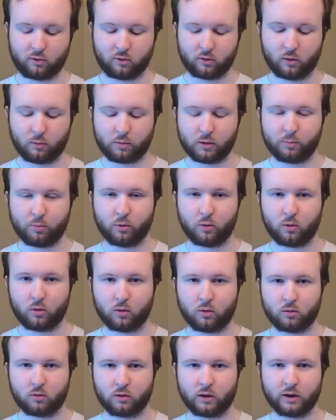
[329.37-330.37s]
Some
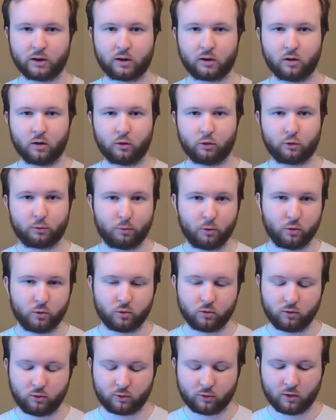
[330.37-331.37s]
people like
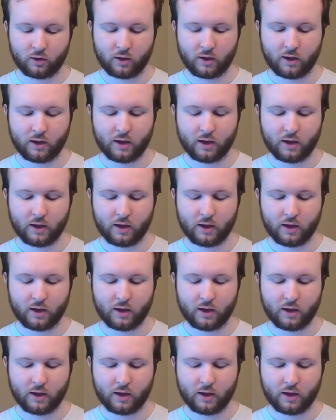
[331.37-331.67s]
spoons.